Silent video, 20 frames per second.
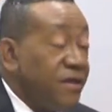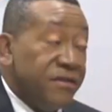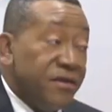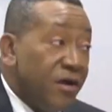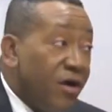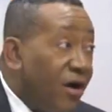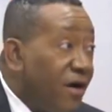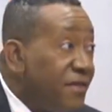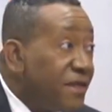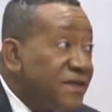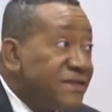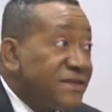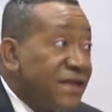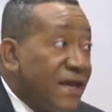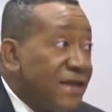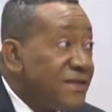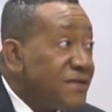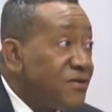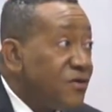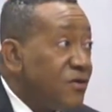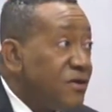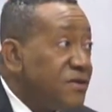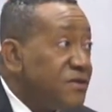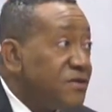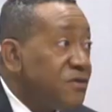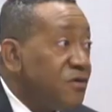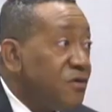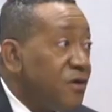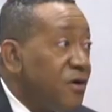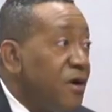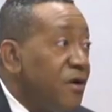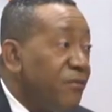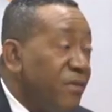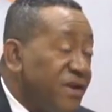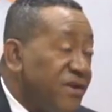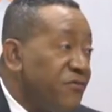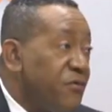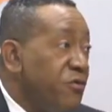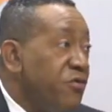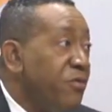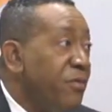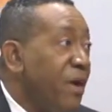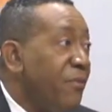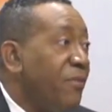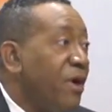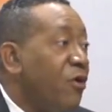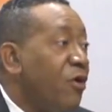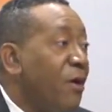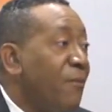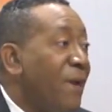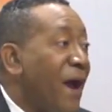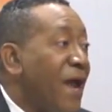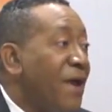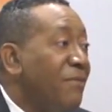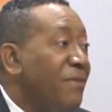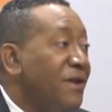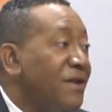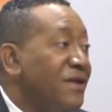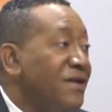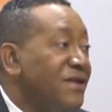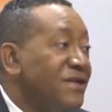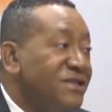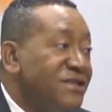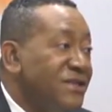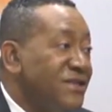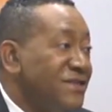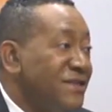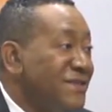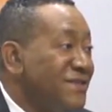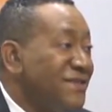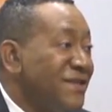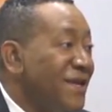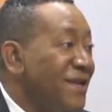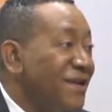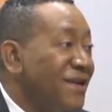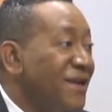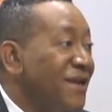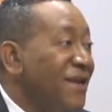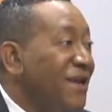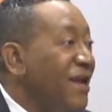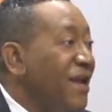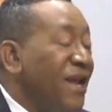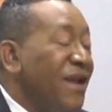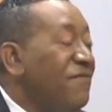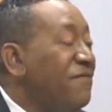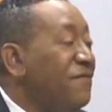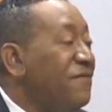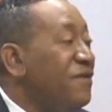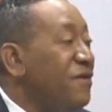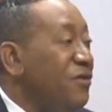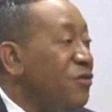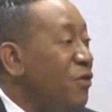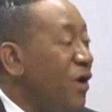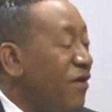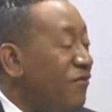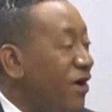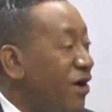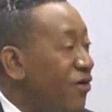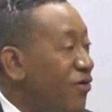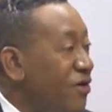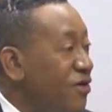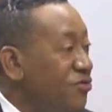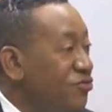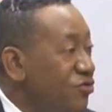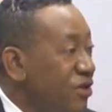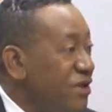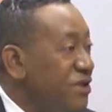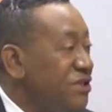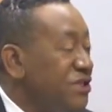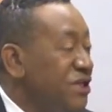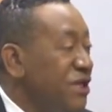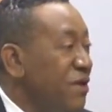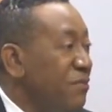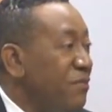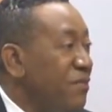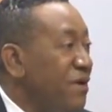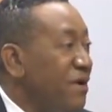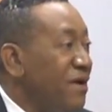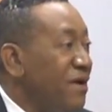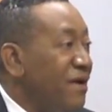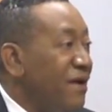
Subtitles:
The others get it also. But if we remember our Bible, Jesus said, if you have 100 sheep,